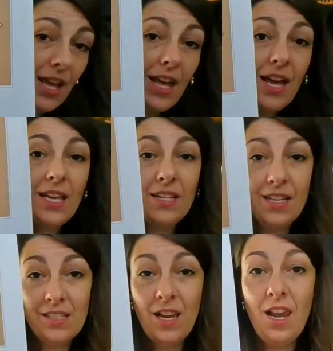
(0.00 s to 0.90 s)
and
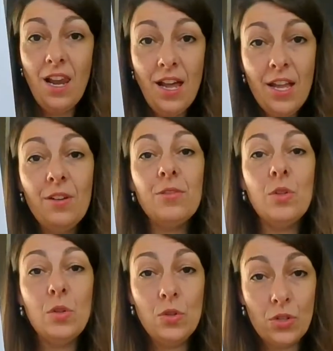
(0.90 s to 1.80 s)
has a lot of
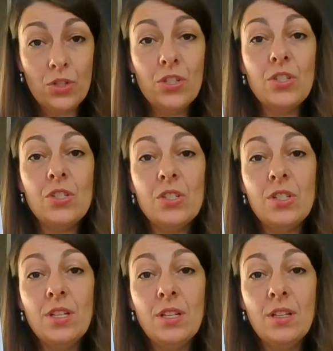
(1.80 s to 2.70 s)
gorgeous
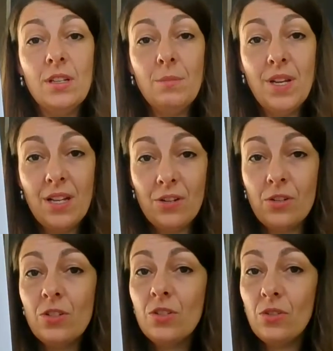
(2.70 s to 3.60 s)

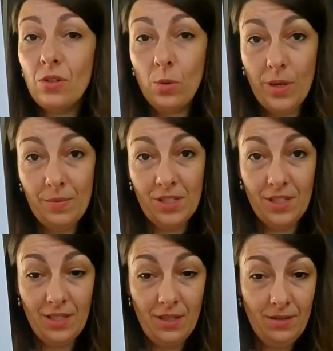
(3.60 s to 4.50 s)
patterns on her
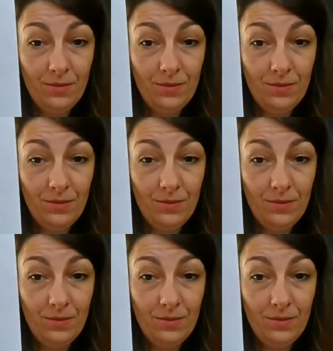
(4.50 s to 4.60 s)
website.